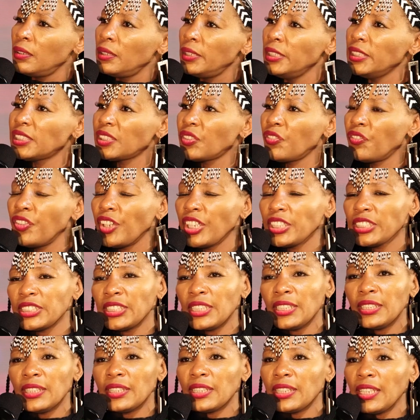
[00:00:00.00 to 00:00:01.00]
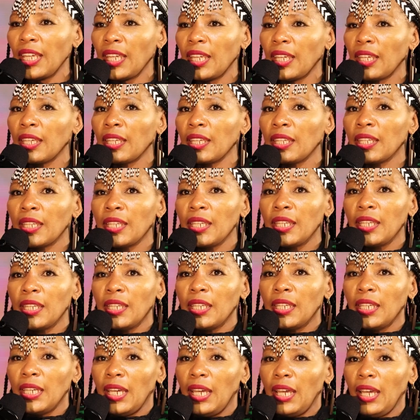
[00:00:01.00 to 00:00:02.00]
This fashion thing,
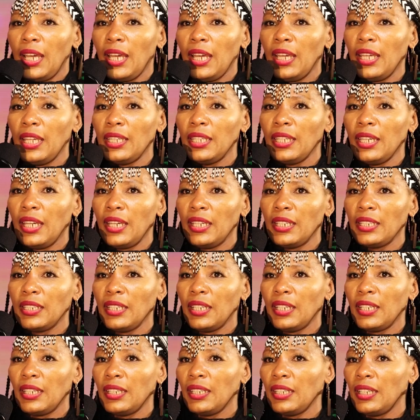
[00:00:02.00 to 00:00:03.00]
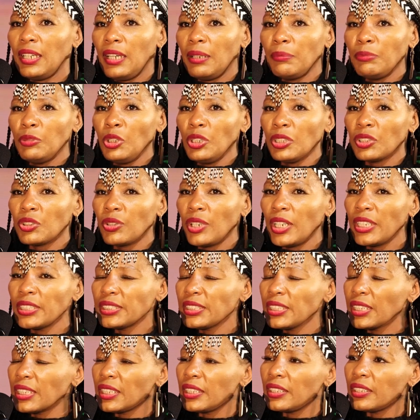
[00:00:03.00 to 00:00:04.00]
I'm not
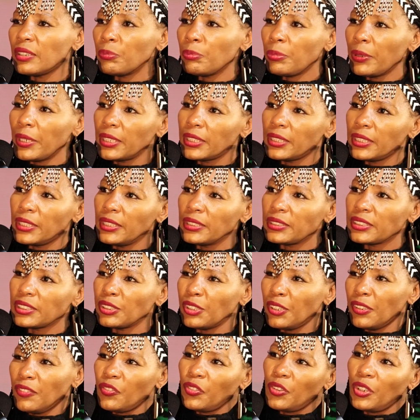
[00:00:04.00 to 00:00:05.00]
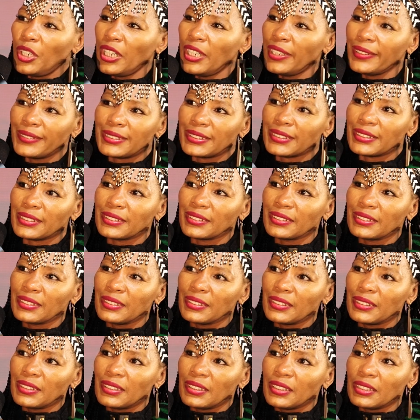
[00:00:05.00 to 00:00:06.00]
crushing it, but it's not for us.
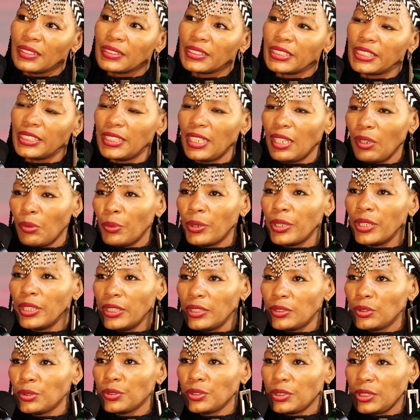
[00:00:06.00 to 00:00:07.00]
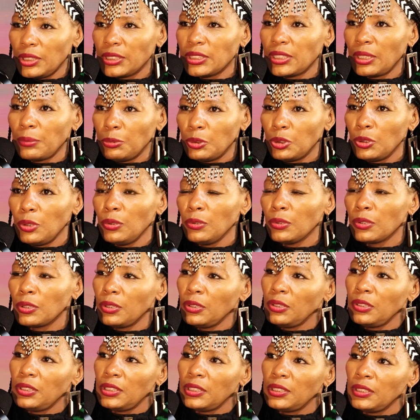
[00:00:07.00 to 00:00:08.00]
Tina, we need to dress up to look
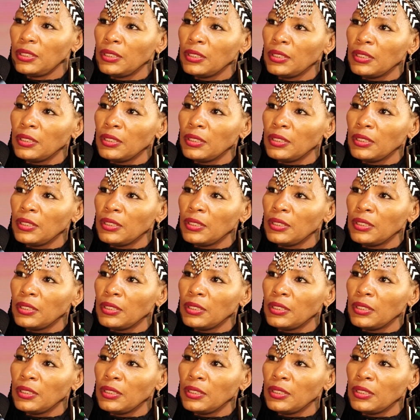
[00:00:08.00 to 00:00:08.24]
good.